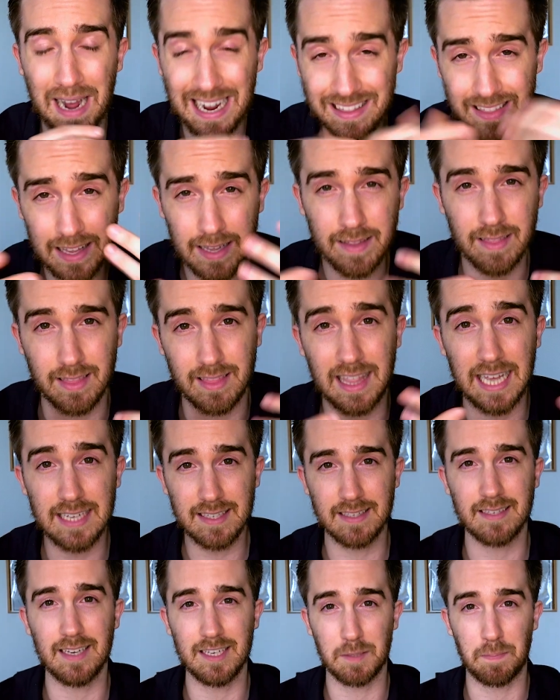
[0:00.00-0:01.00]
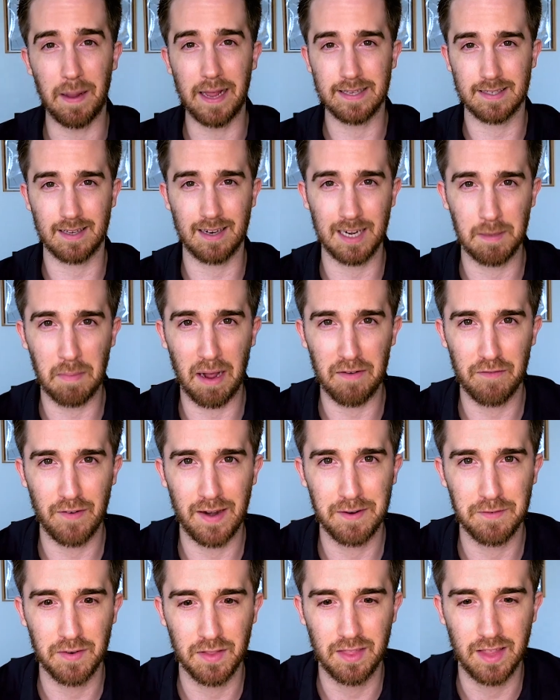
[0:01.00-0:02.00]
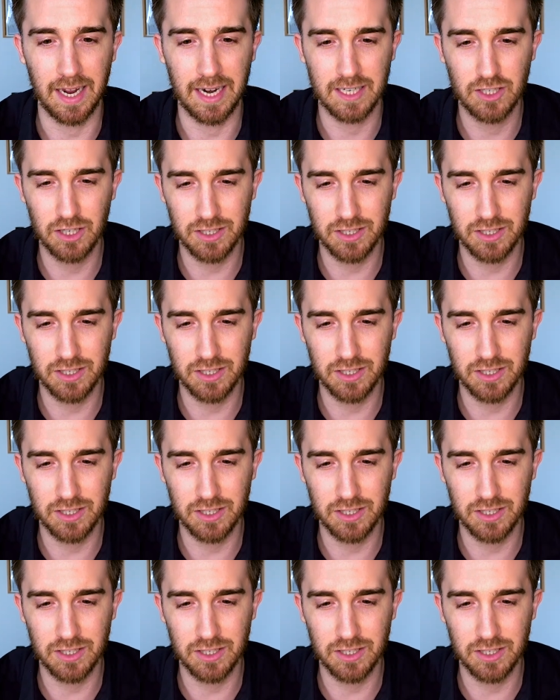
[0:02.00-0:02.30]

I think this is basically my favorite thing,